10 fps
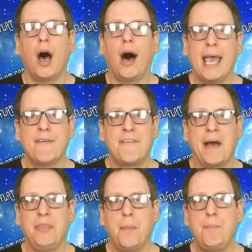I have
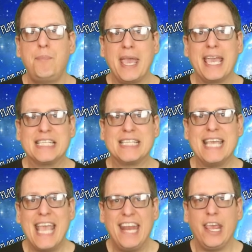found the biggest
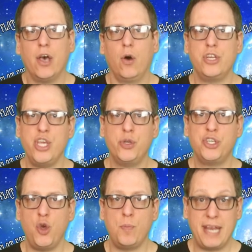idiot on
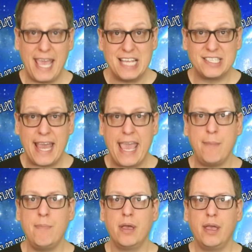YouTube, and his
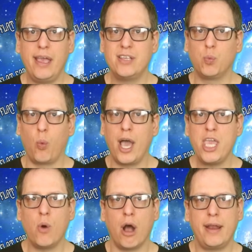name is Why
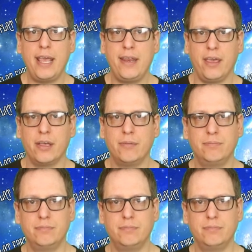You Are an Idiot.